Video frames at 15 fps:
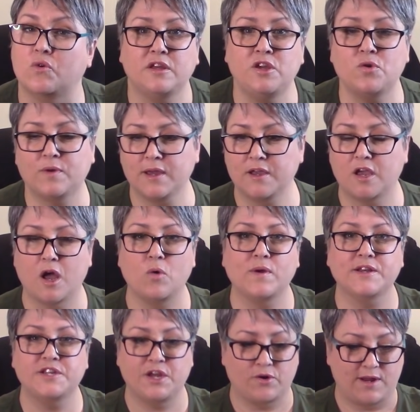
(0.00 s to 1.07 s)
You can go
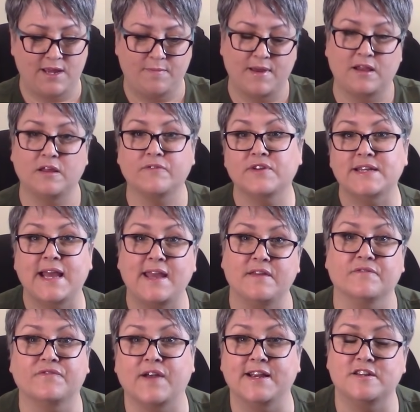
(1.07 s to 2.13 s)
into your email every day
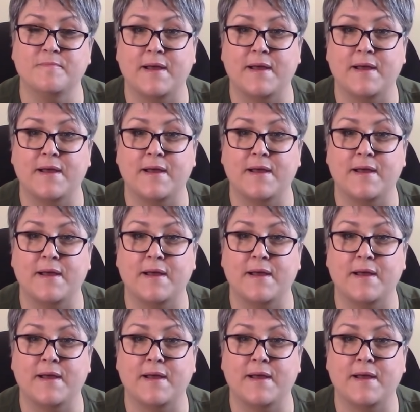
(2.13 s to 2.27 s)
and find